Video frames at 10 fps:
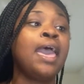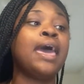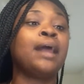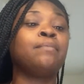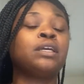
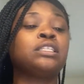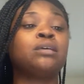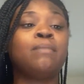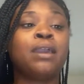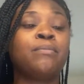and I'm looking
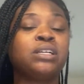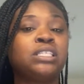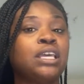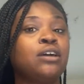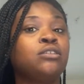to make more
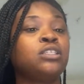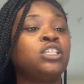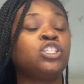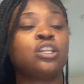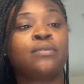sales
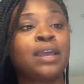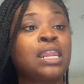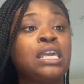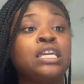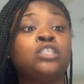and
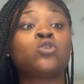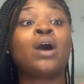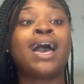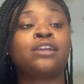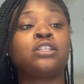generate leads
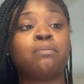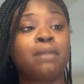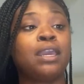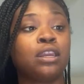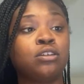on actually
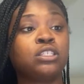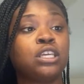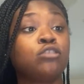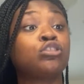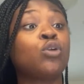making those
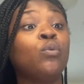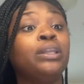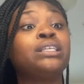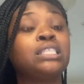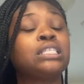sales. So
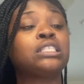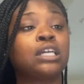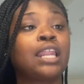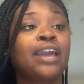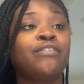what does this
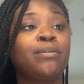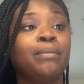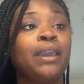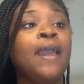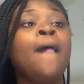look like for
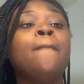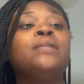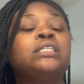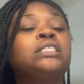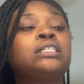me?
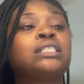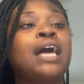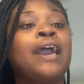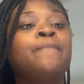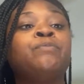This looks
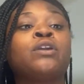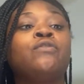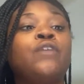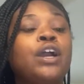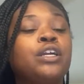like,
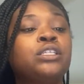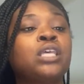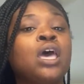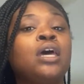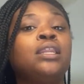first,
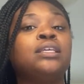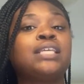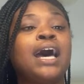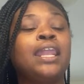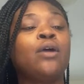
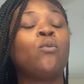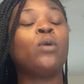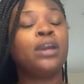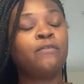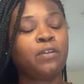deciding
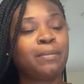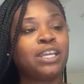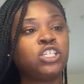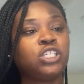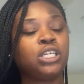what
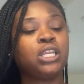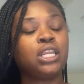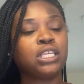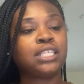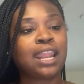information it
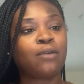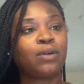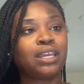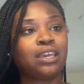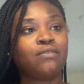is that I
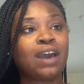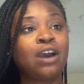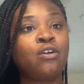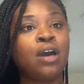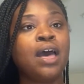want to give
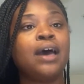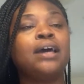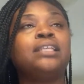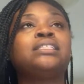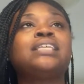out,
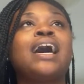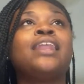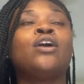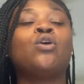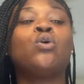and
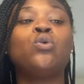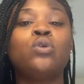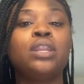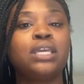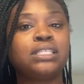deciding
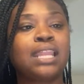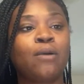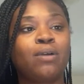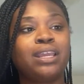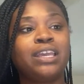who it is that I
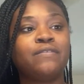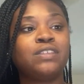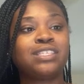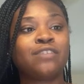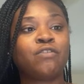want to give
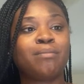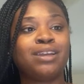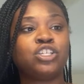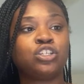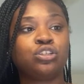this
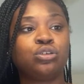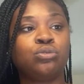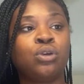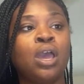information to.